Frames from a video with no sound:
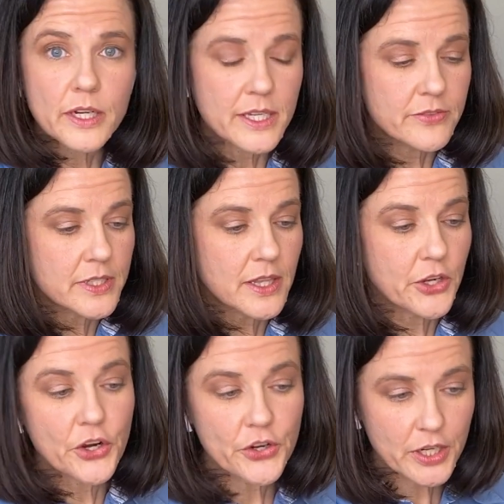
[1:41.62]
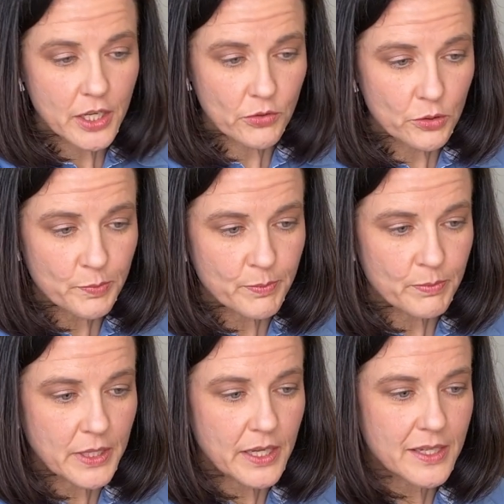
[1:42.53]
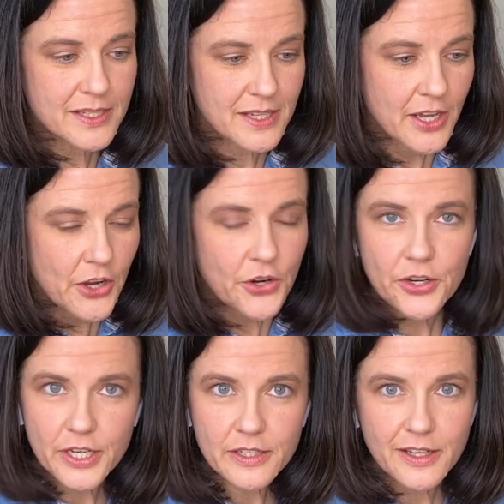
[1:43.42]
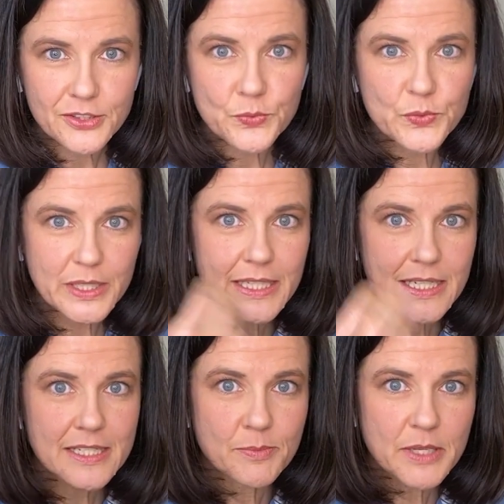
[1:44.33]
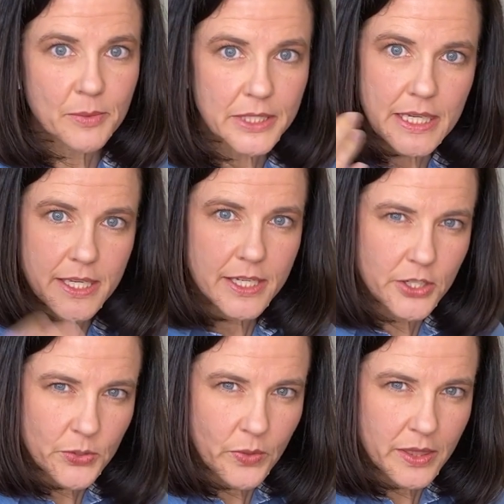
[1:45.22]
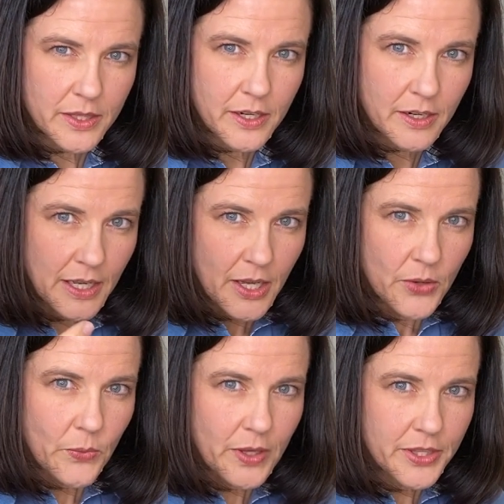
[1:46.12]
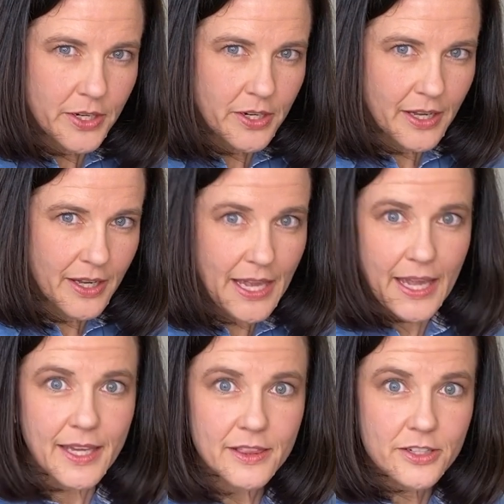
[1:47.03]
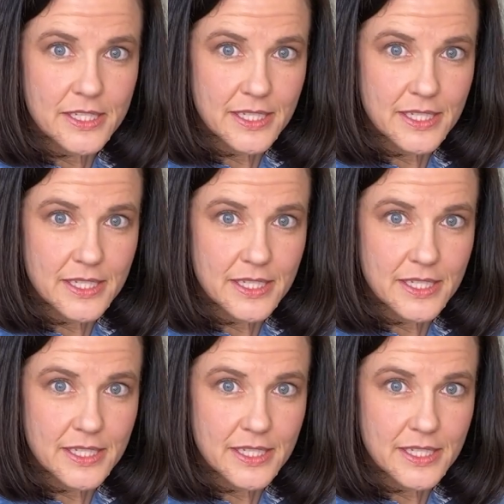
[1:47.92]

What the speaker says: even the herding group, because herding dogs really need to be able to hear what their handler is